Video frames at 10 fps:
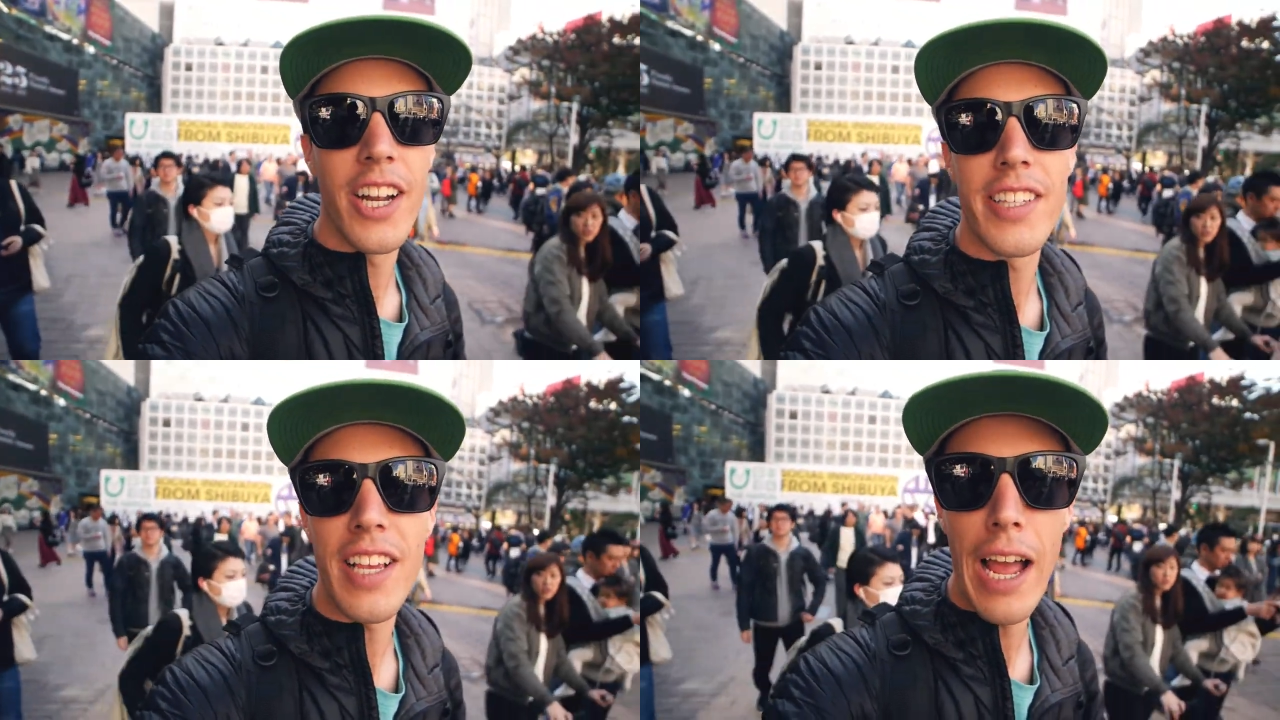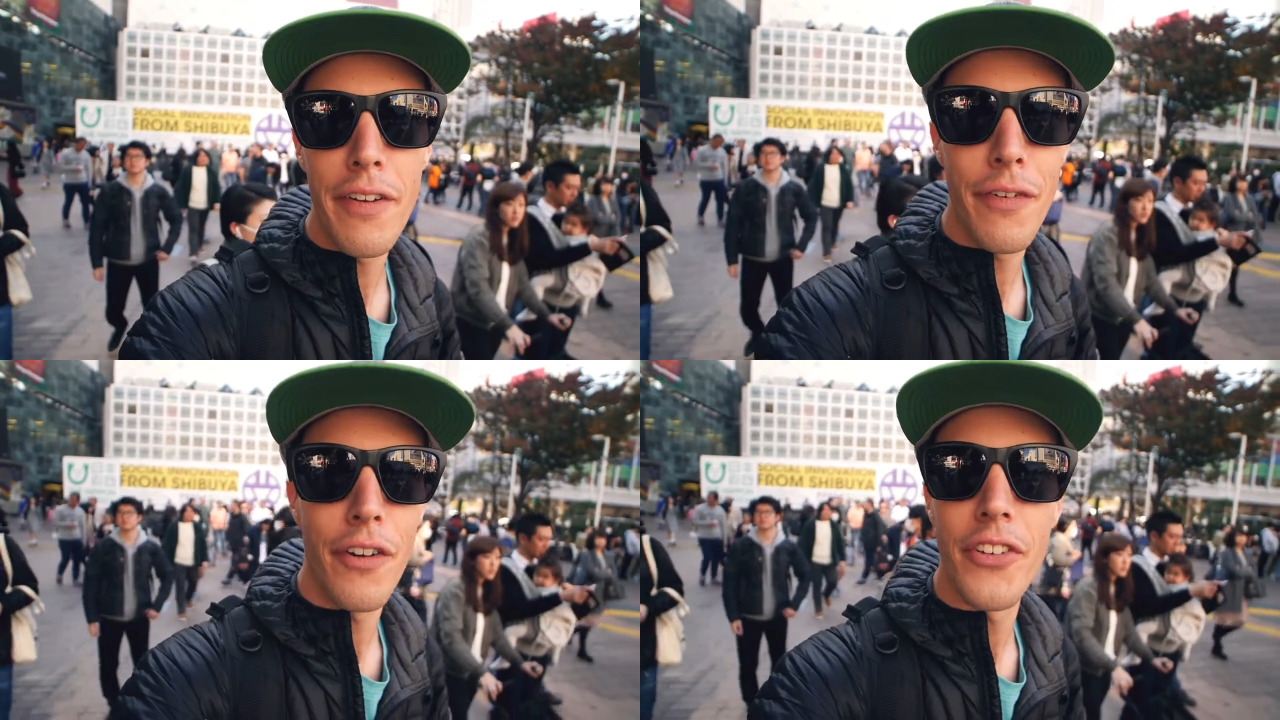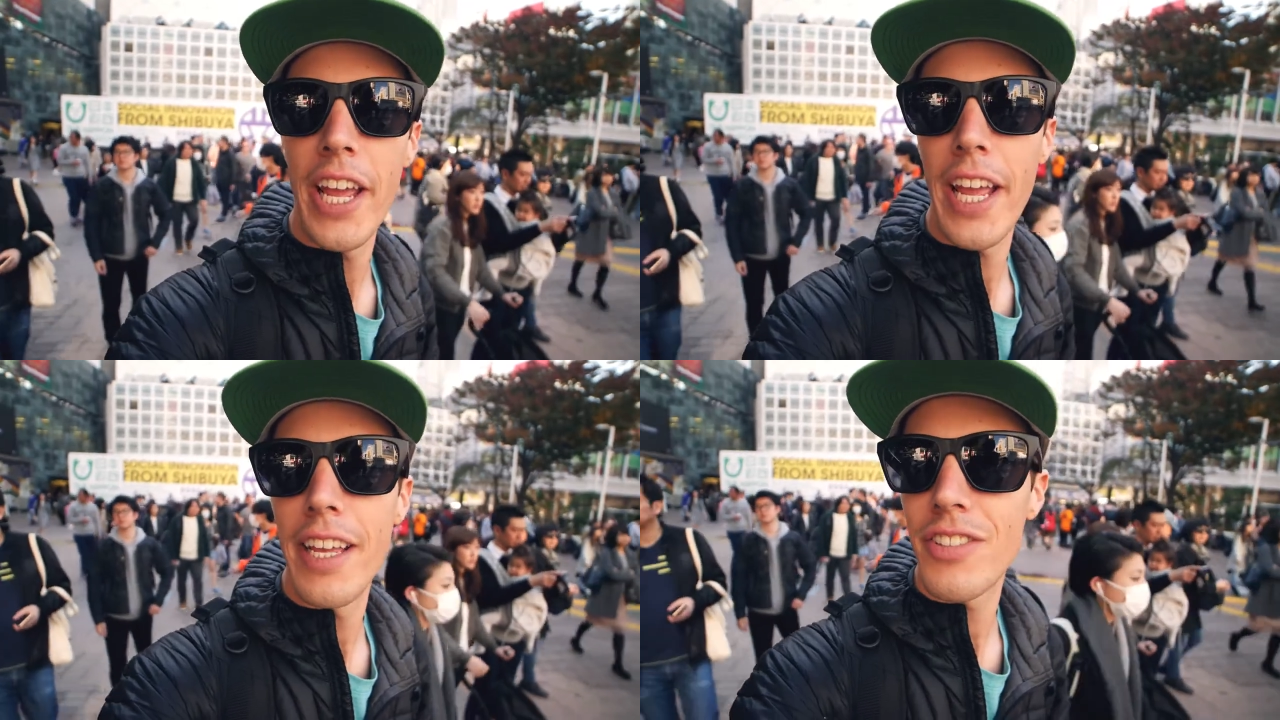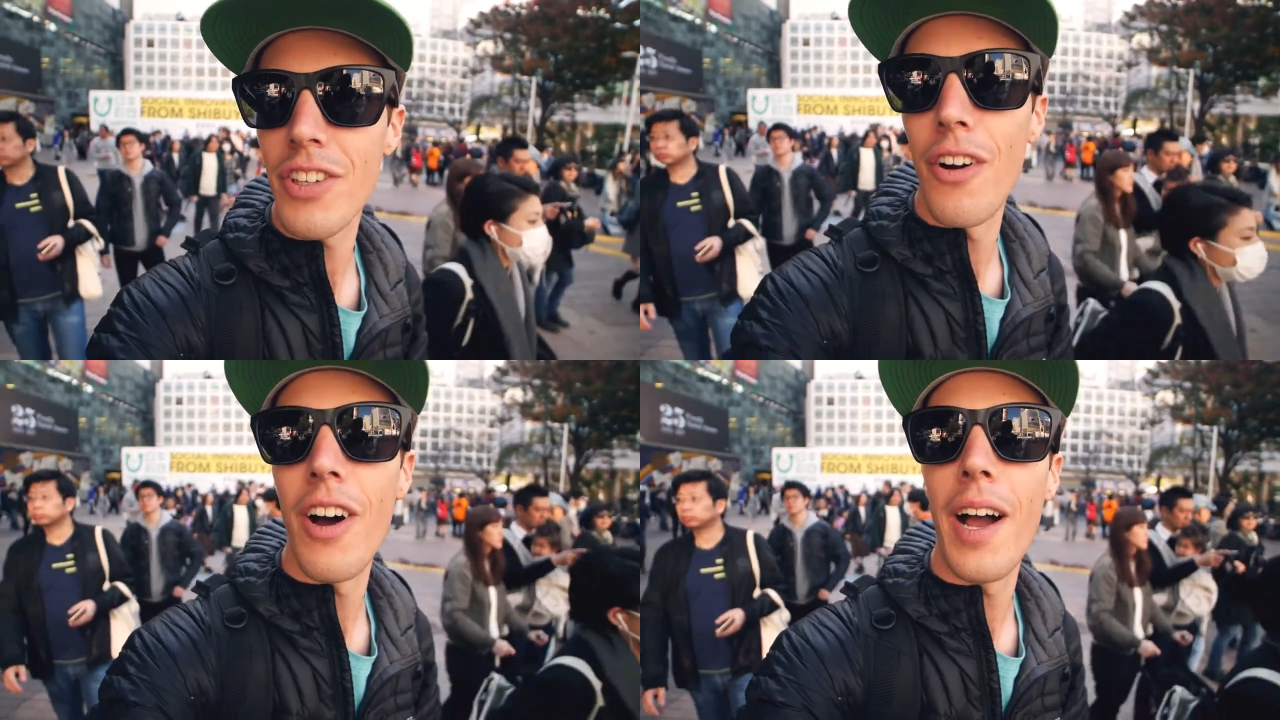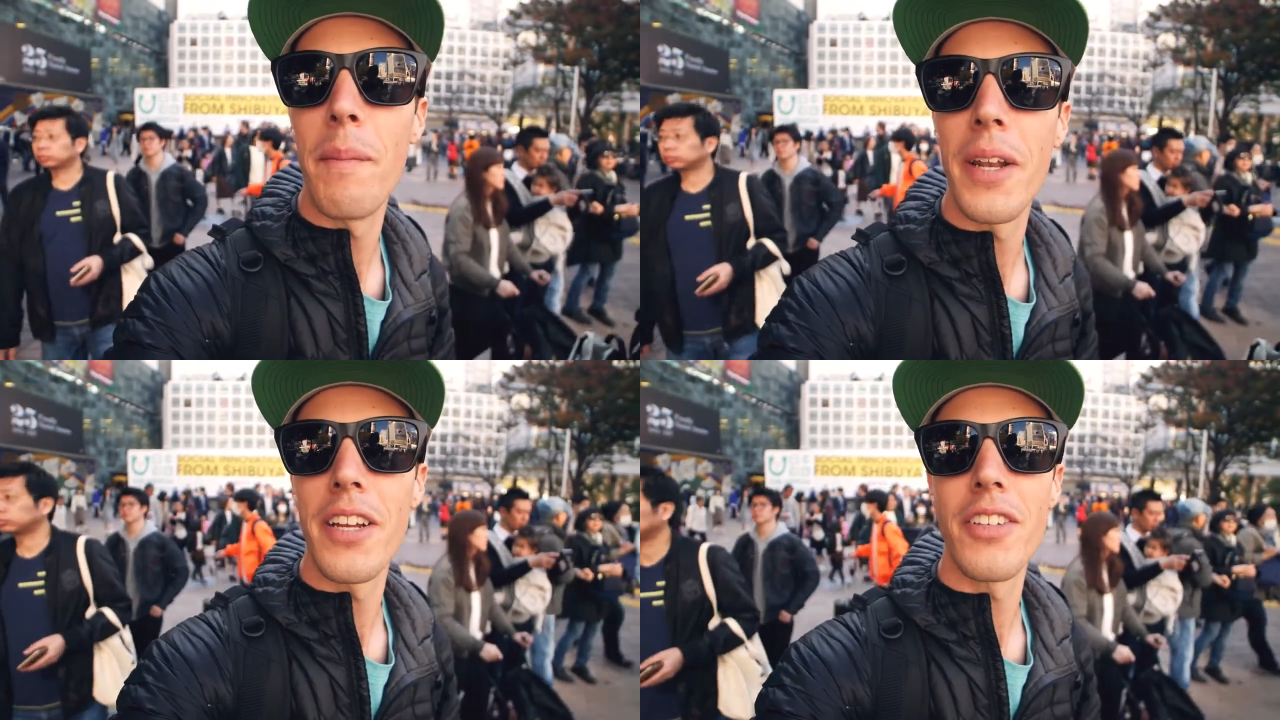It's iPhone day, so I'm
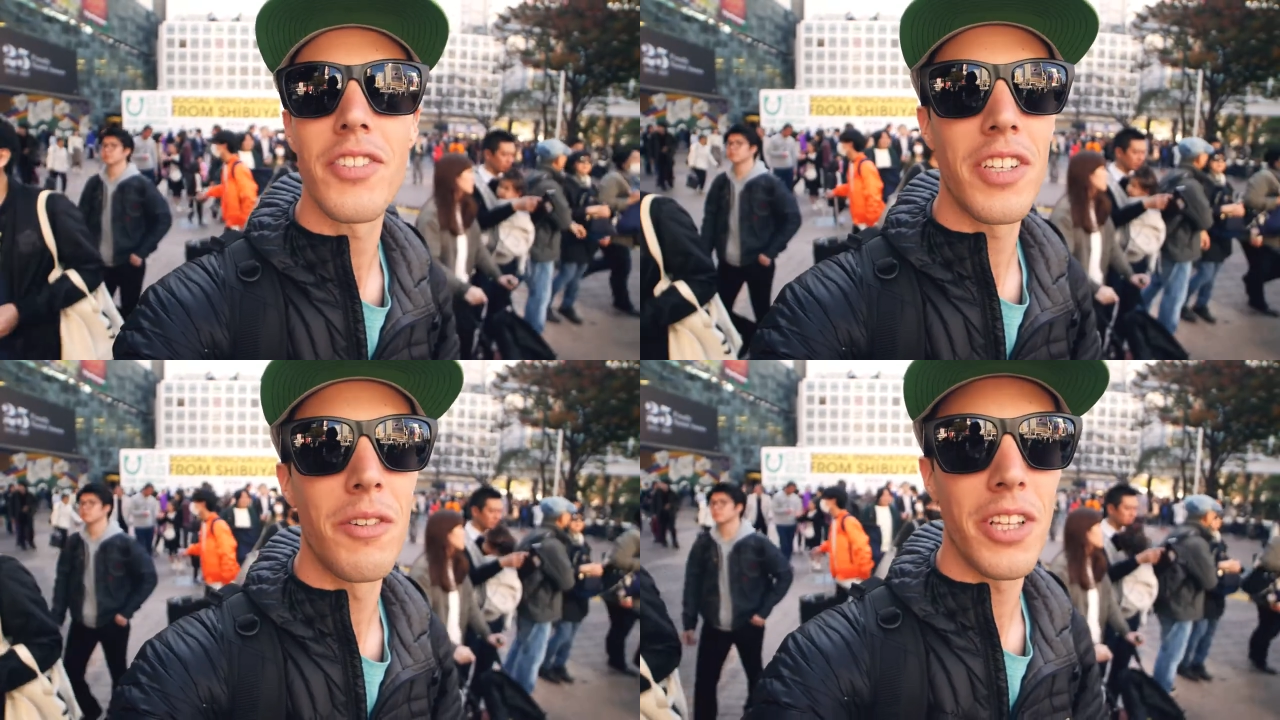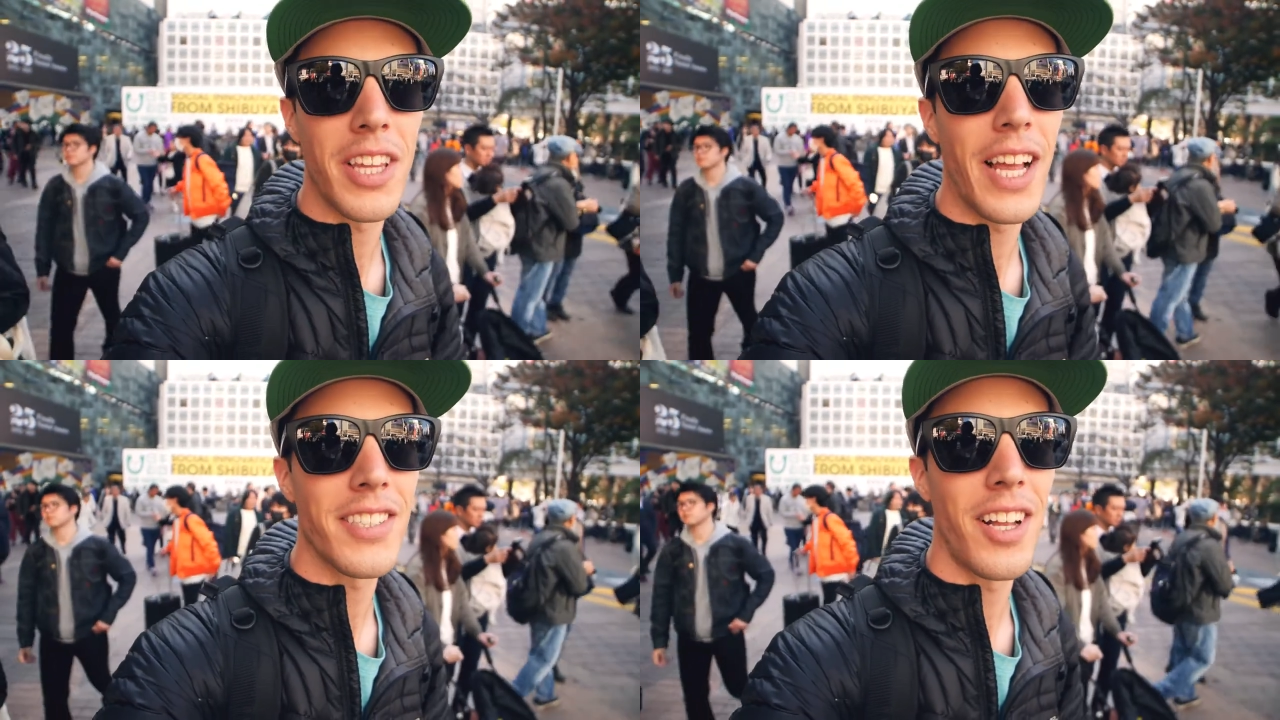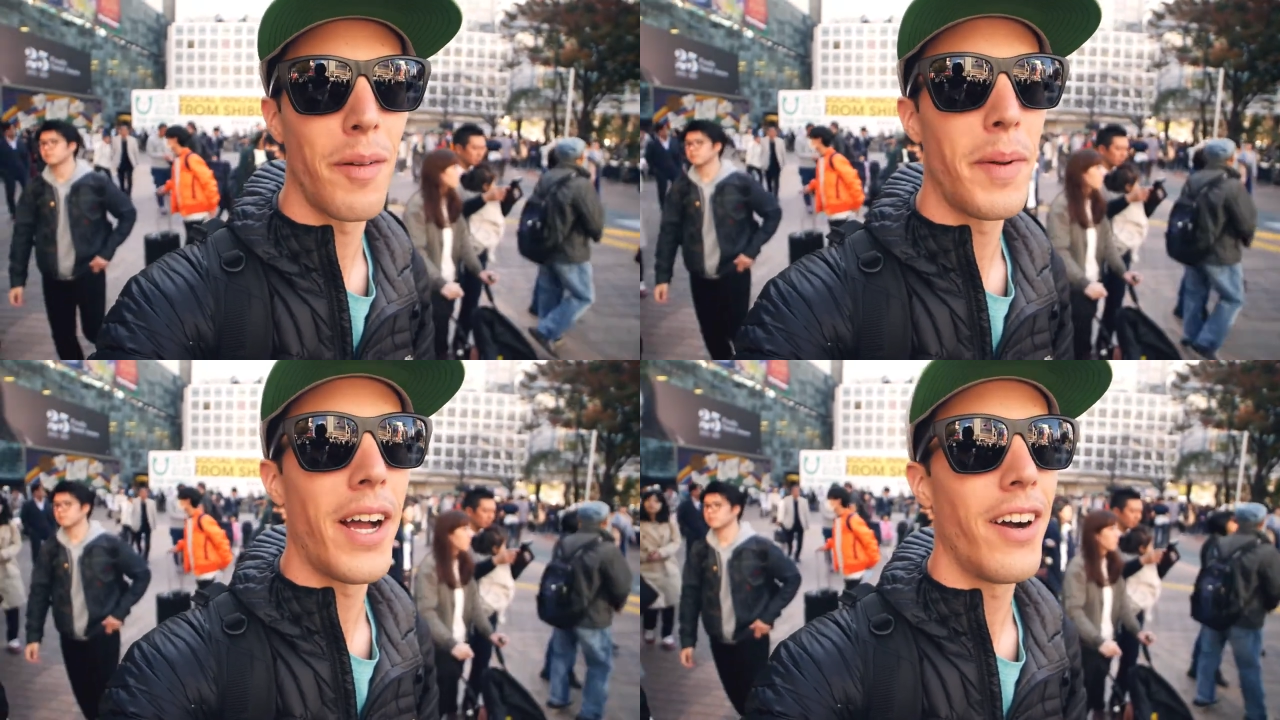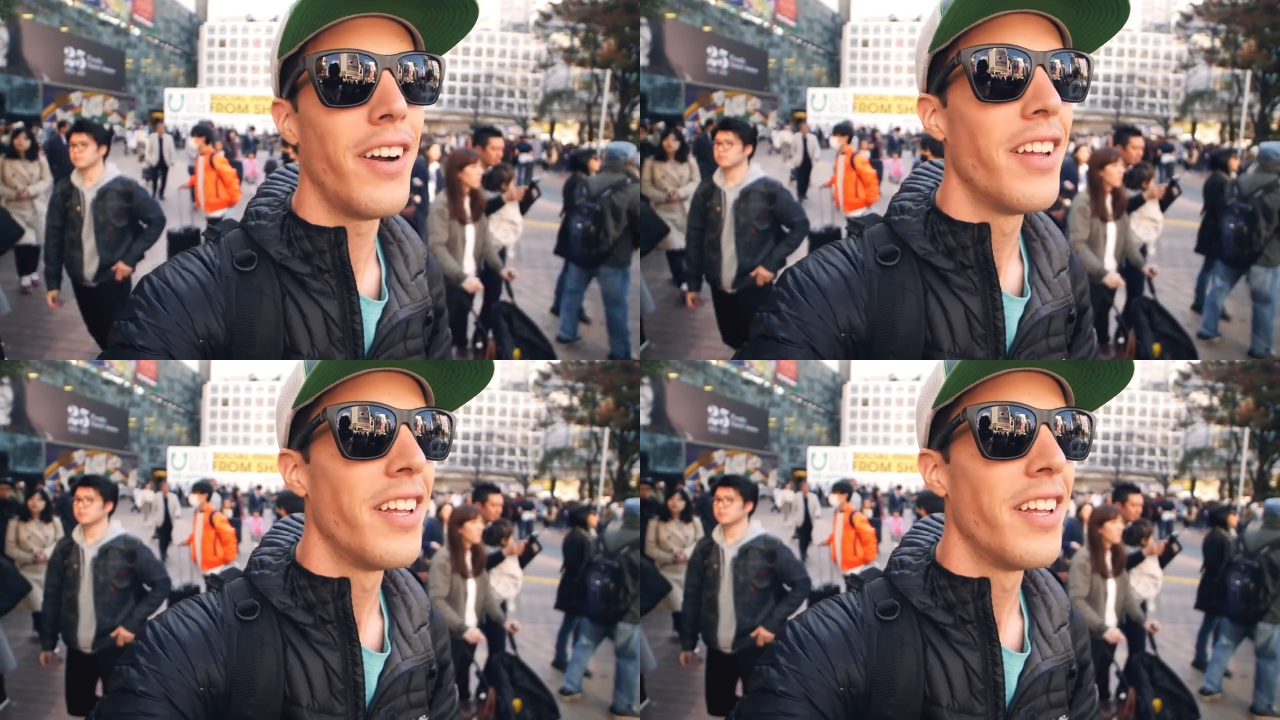gonna go see what that's all about.